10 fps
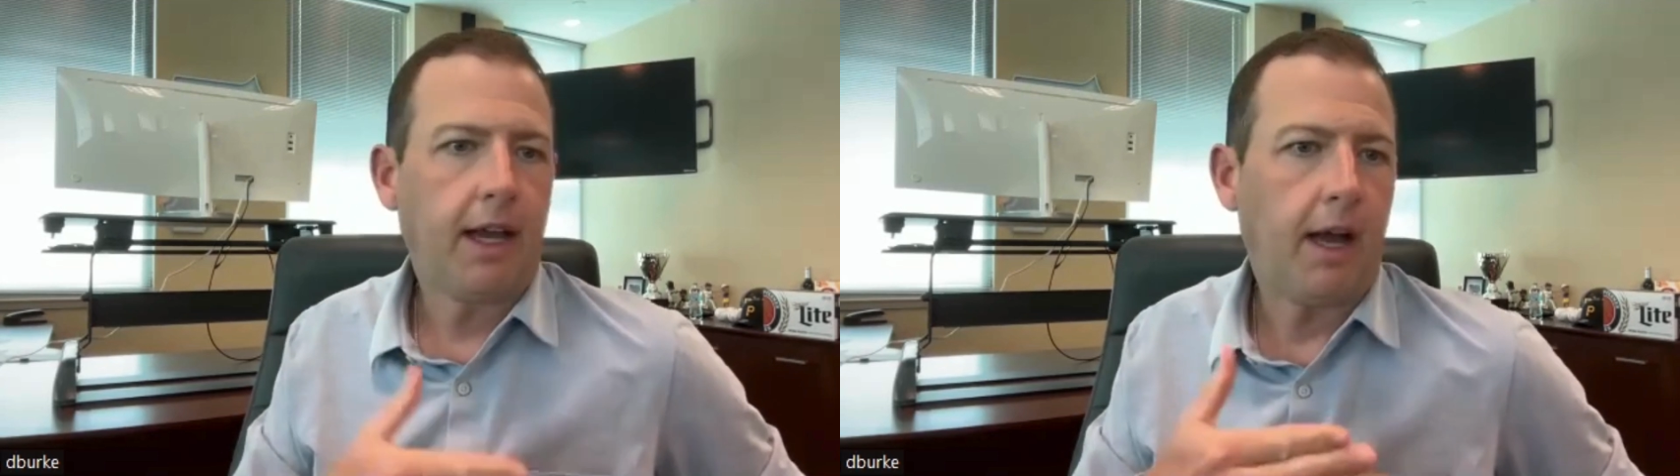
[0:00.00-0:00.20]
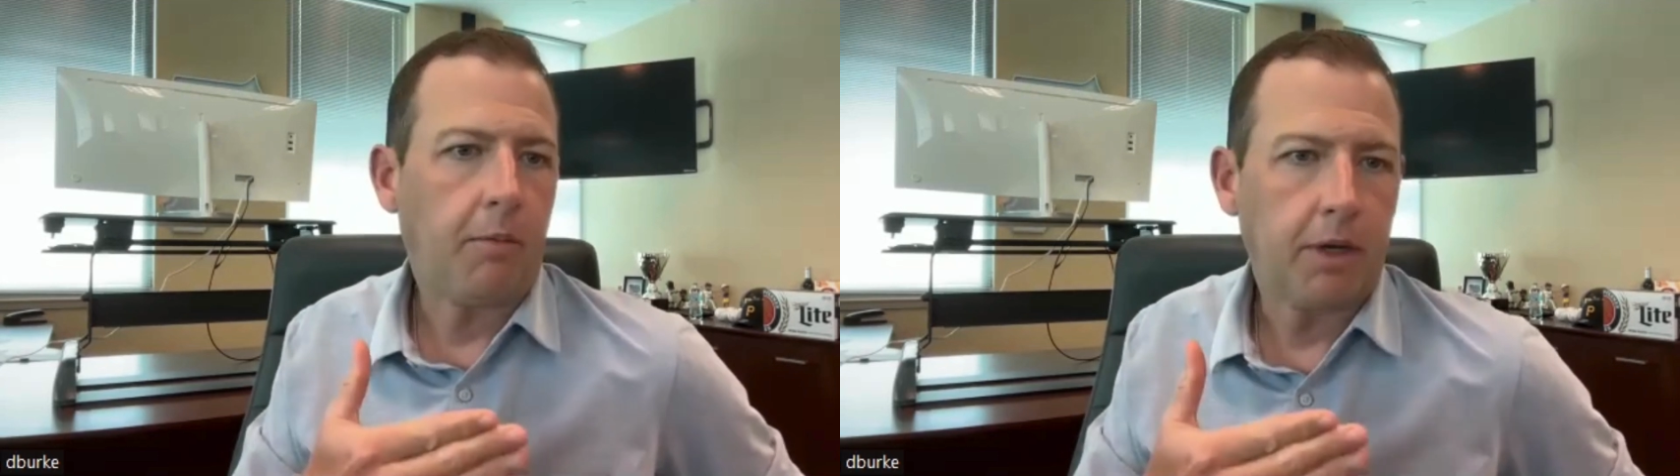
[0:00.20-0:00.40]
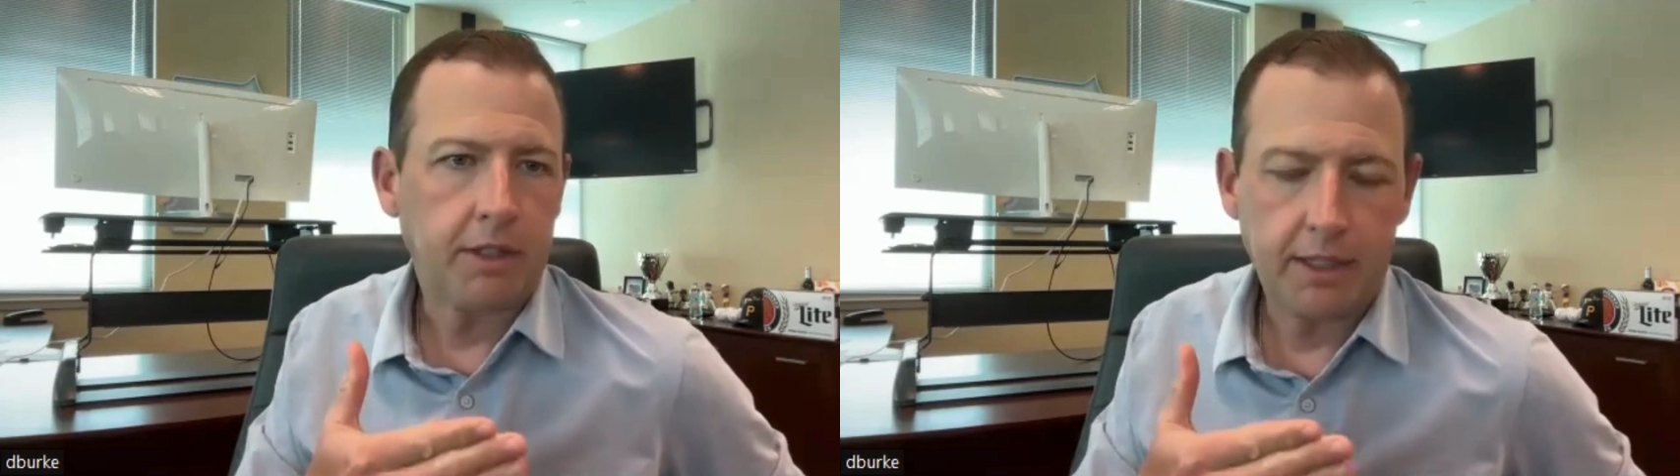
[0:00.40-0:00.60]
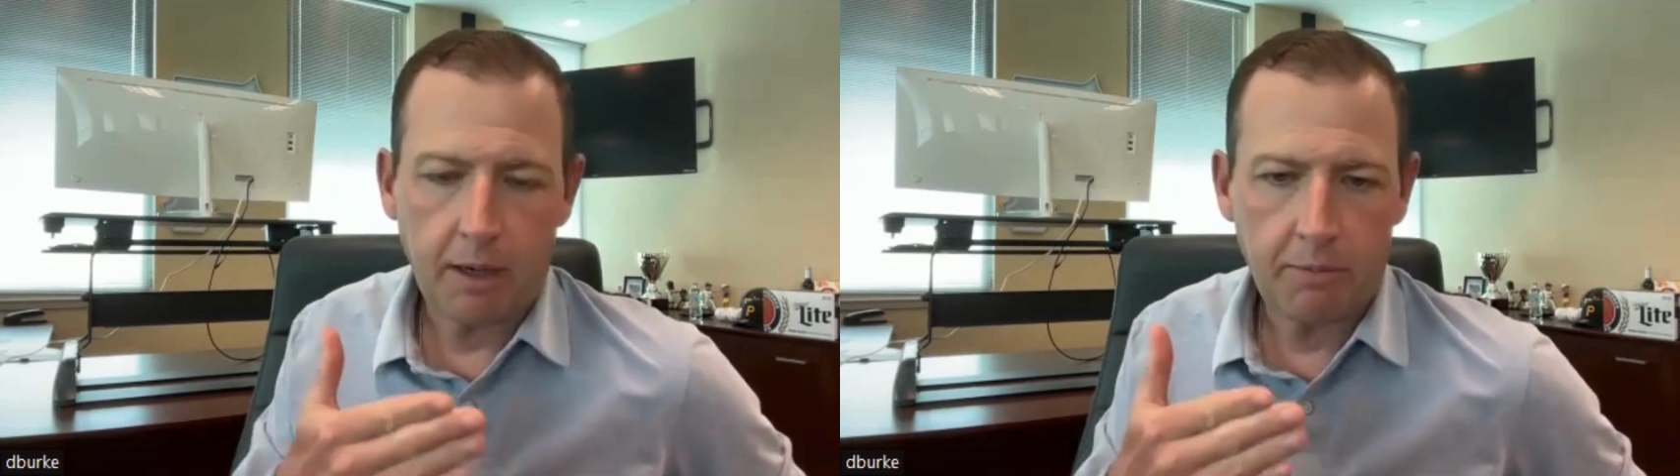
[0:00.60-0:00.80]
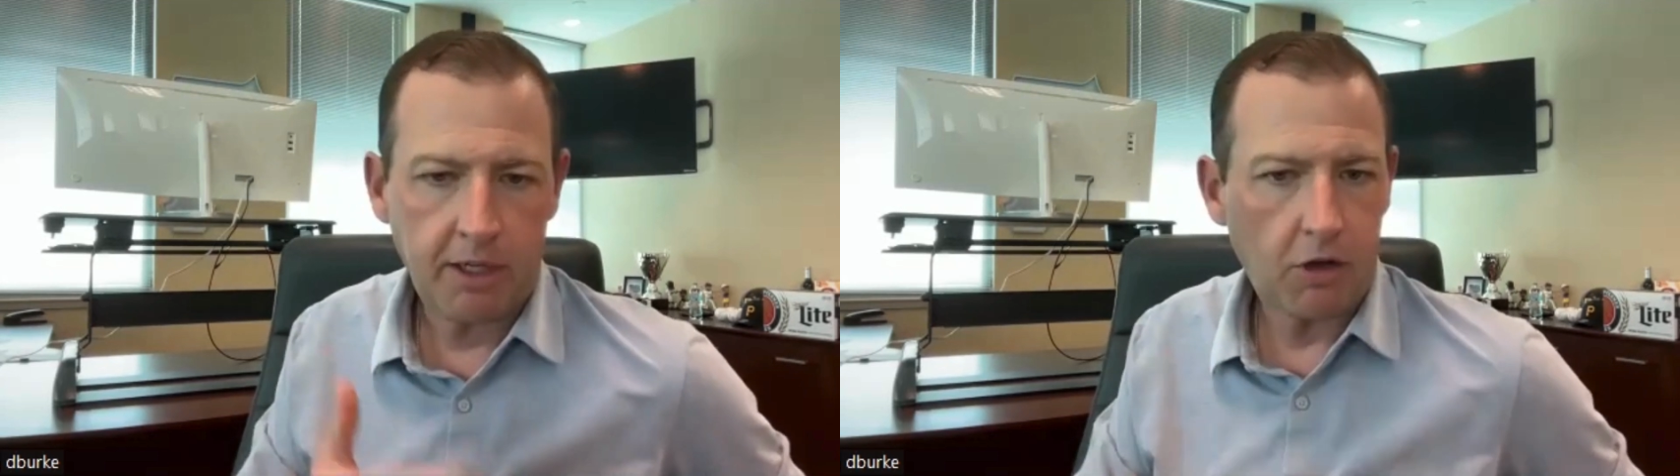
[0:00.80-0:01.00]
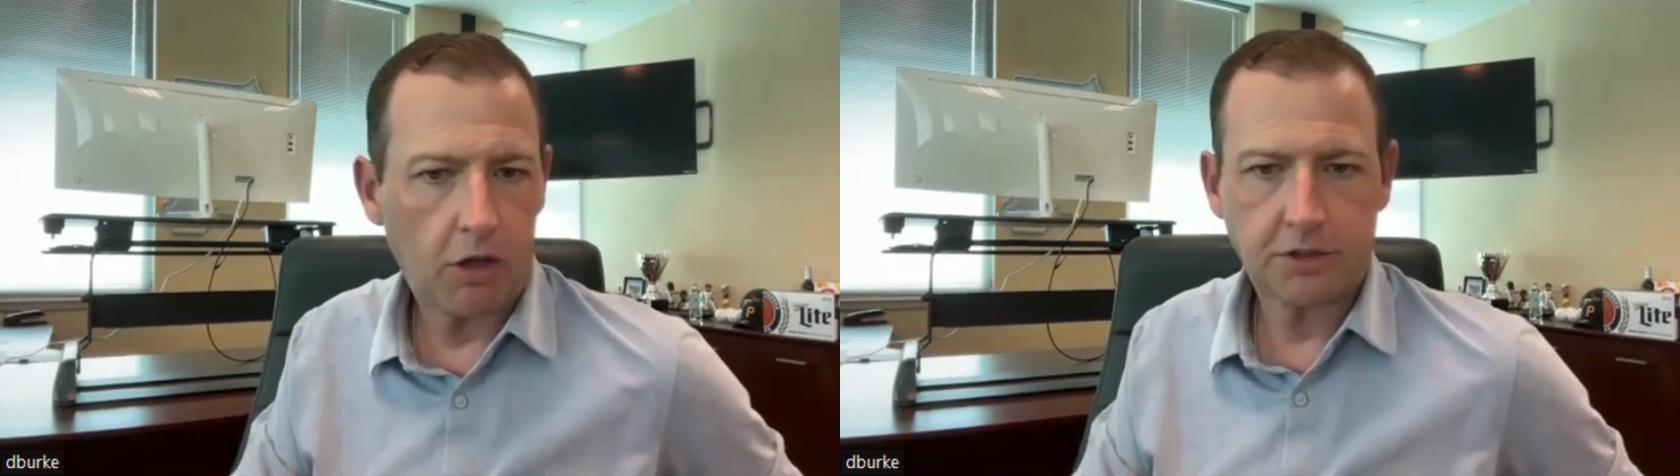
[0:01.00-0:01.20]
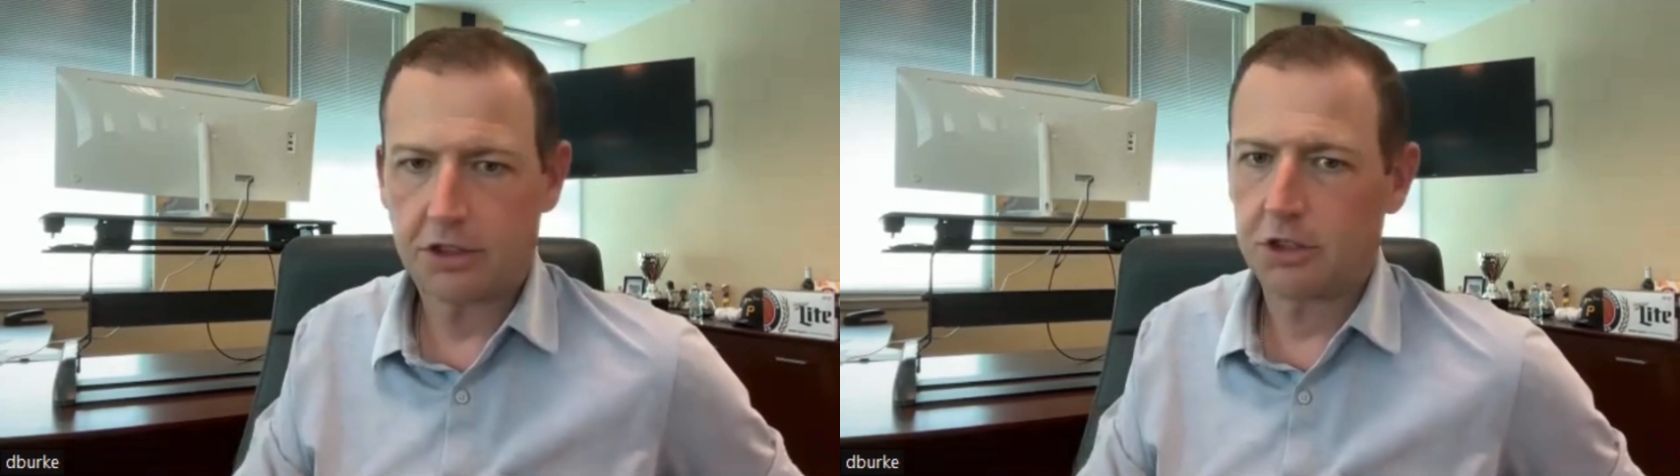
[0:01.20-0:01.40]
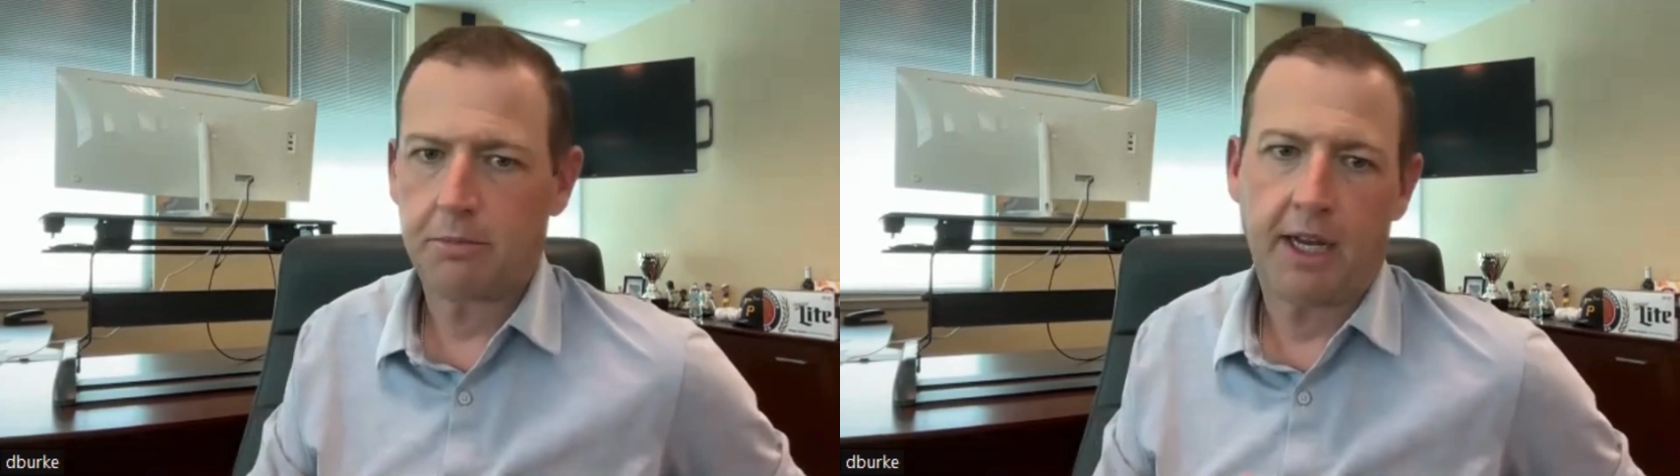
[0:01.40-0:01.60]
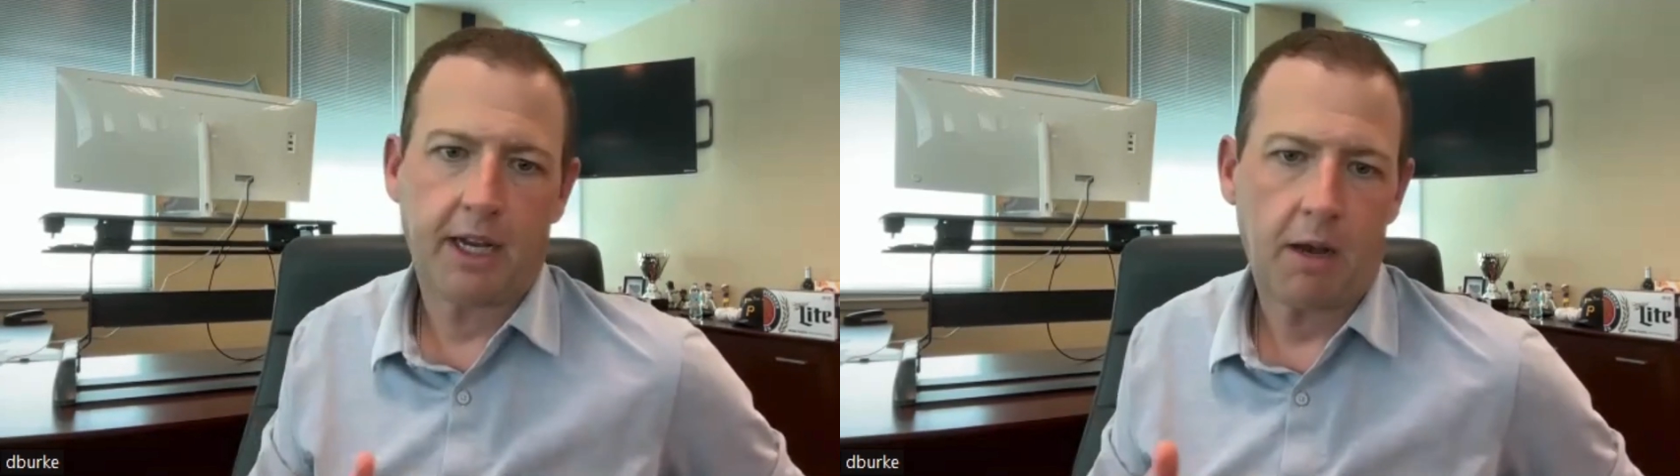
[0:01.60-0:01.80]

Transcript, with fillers: how many calls did you make,